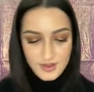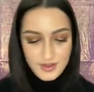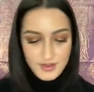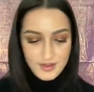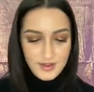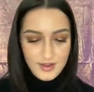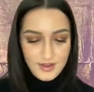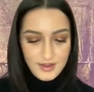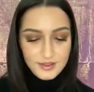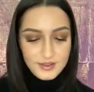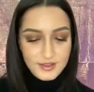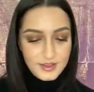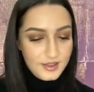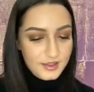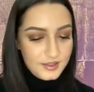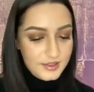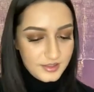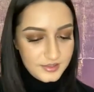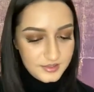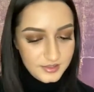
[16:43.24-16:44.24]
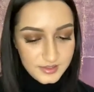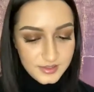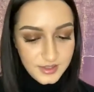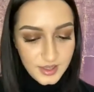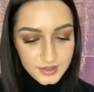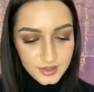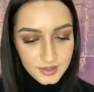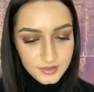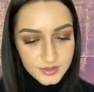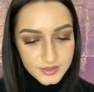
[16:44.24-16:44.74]
I think that's
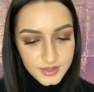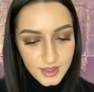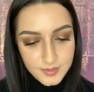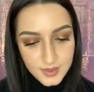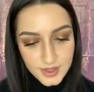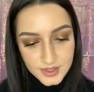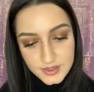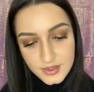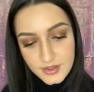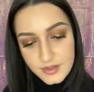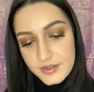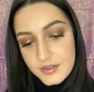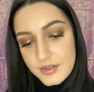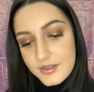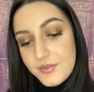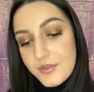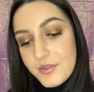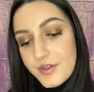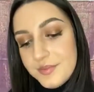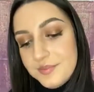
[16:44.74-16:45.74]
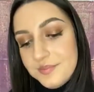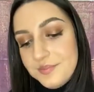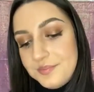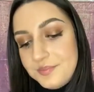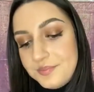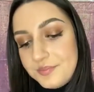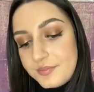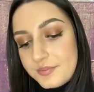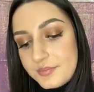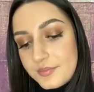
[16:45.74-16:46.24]
exactly what that mascara is for.
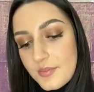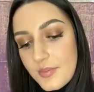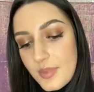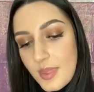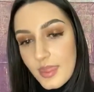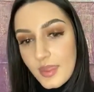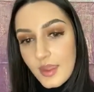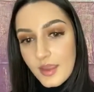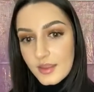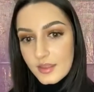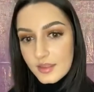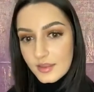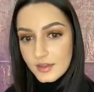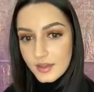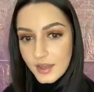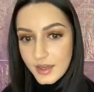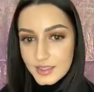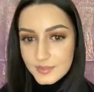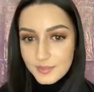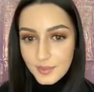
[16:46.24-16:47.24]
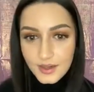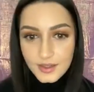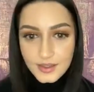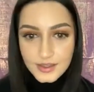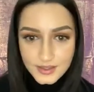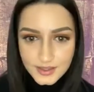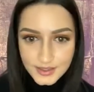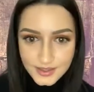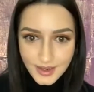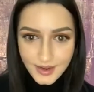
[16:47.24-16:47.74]
The next part is
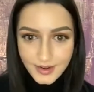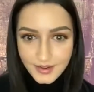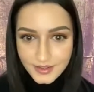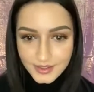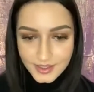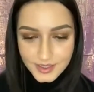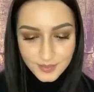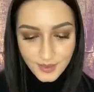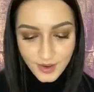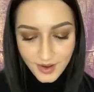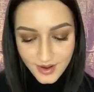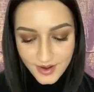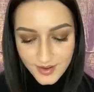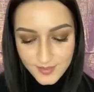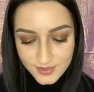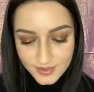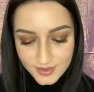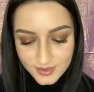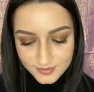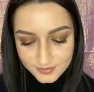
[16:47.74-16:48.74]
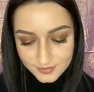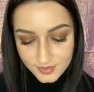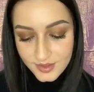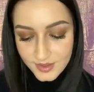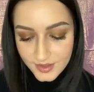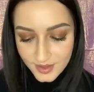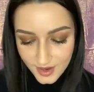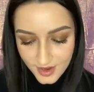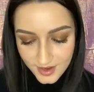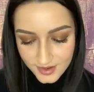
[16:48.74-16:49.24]
the scariest part, but
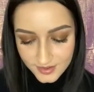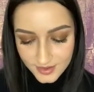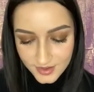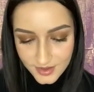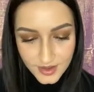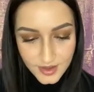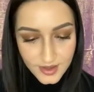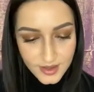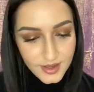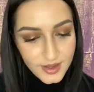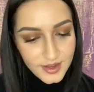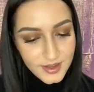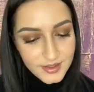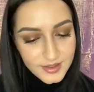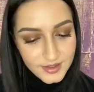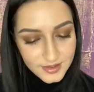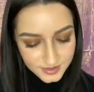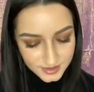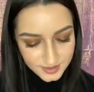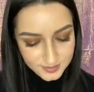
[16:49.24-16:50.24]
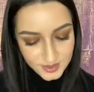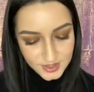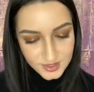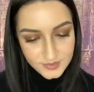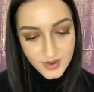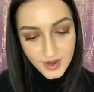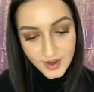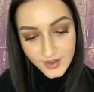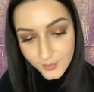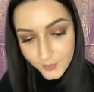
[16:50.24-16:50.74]
again, in the spirit of
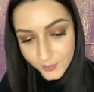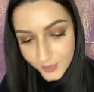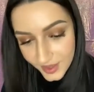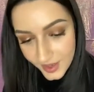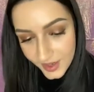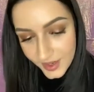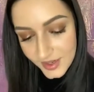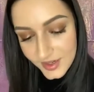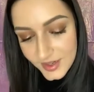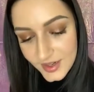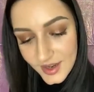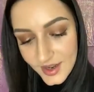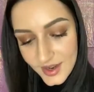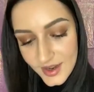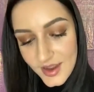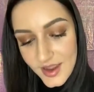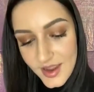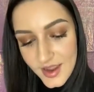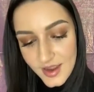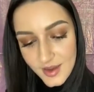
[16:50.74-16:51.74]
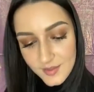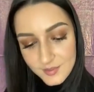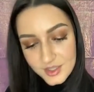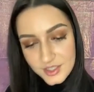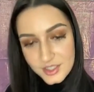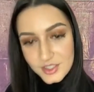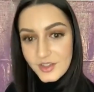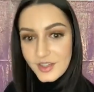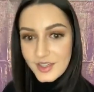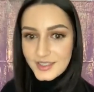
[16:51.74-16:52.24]
Halloween, I'm going to
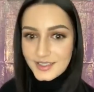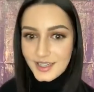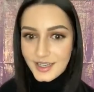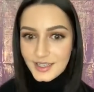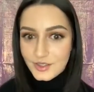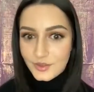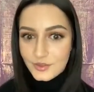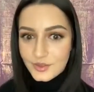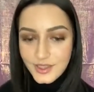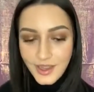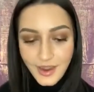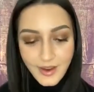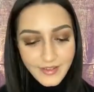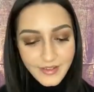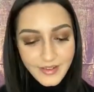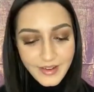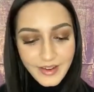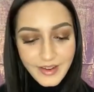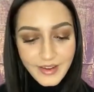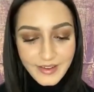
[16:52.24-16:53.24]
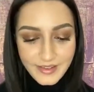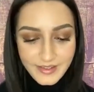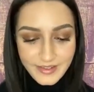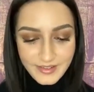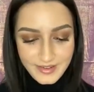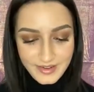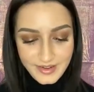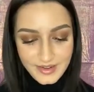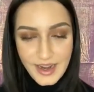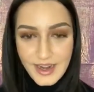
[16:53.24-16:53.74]
show you that's not so scary
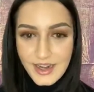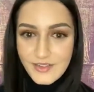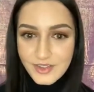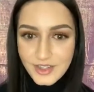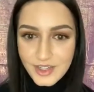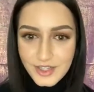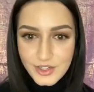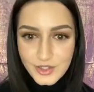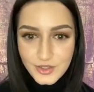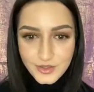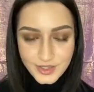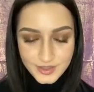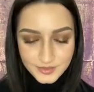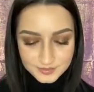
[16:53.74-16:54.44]
and anyone can do it.